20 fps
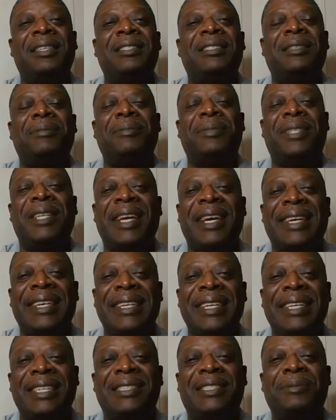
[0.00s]
some
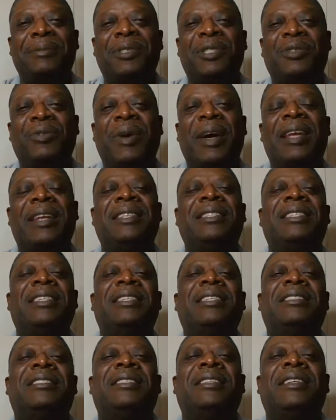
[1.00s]
techniques, some
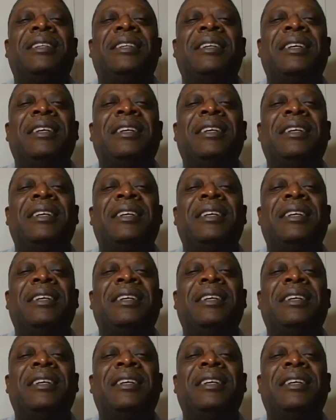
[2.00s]
strategies